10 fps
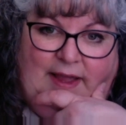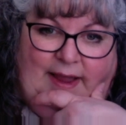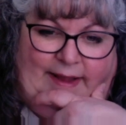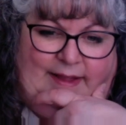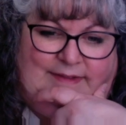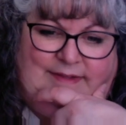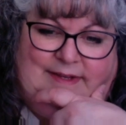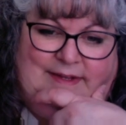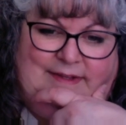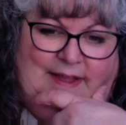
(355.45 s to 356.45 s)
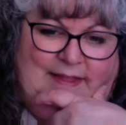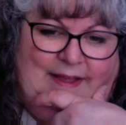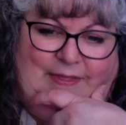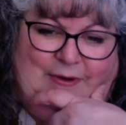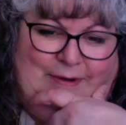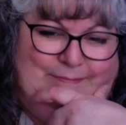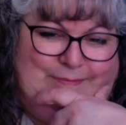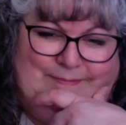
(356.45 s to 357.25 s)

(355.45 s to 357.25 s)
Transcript: And I did. And then I thought,